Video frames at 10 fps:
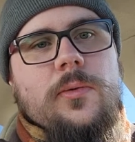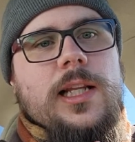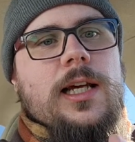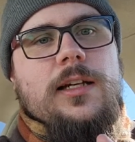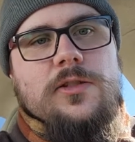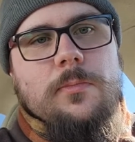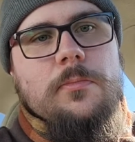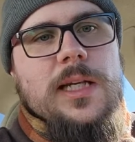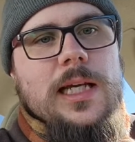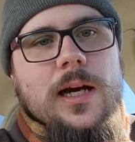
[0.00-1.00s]
in like a
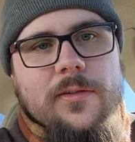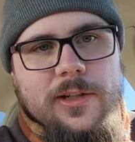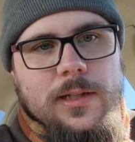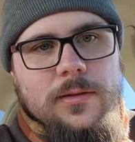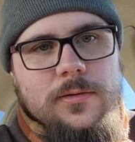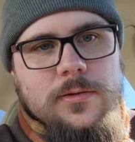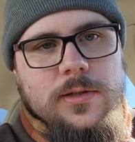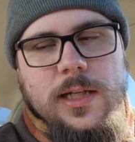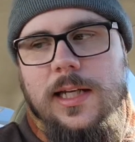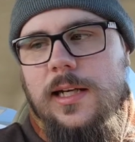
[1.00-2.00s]
mini oven
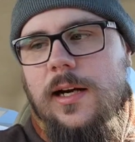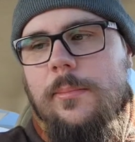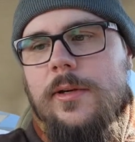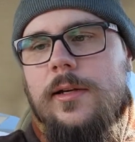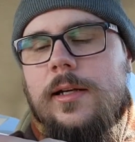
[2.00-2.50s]
to heat up.